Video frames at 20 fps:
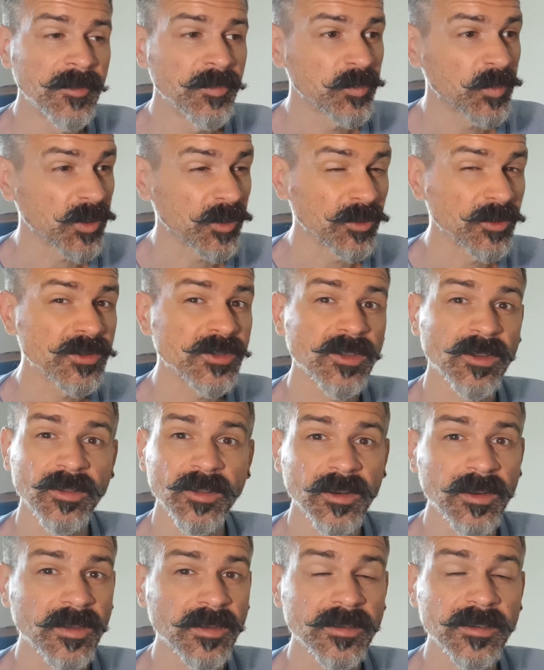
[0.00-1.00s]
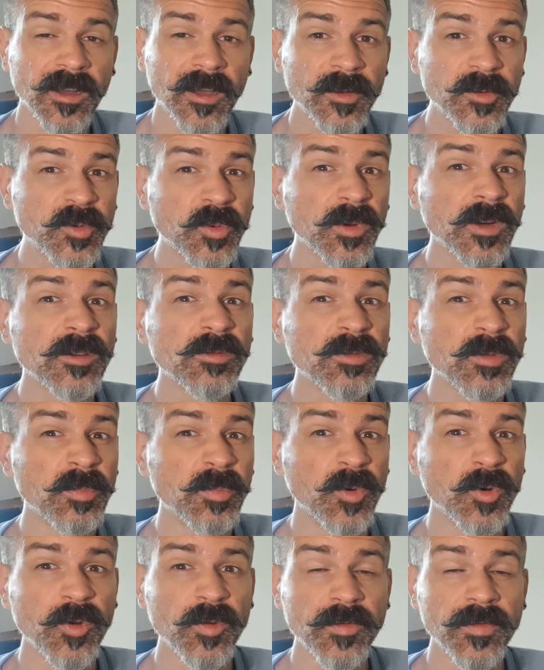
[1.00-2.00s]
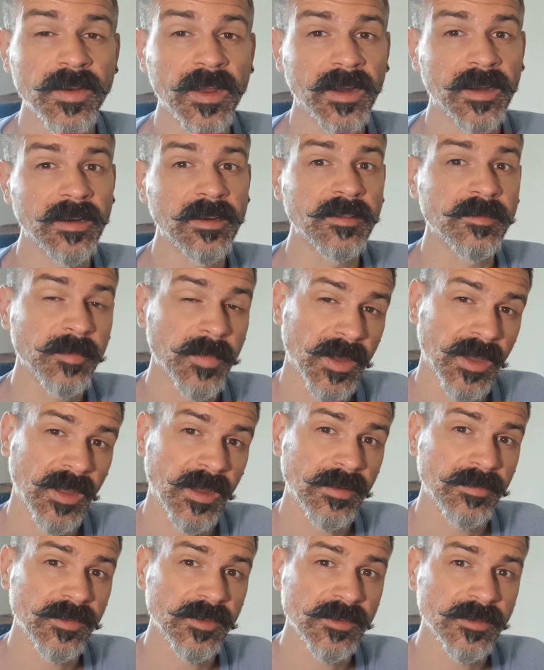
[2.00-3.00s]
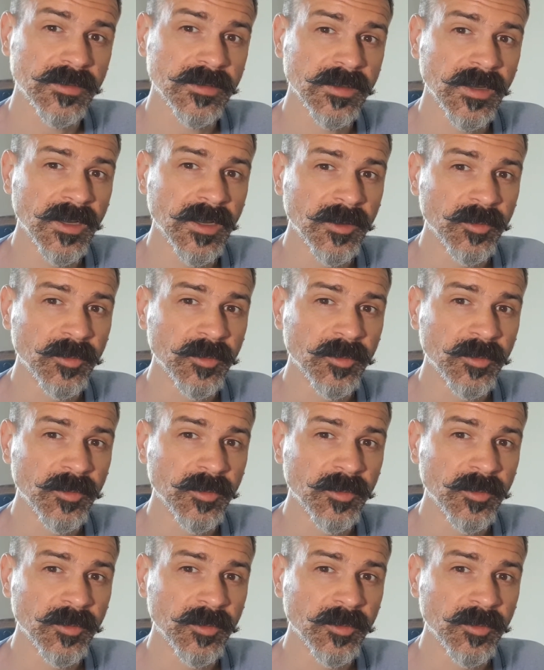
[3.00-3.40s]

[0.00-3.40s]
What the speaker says: But also a lot of the times we want to remove negative behaviors.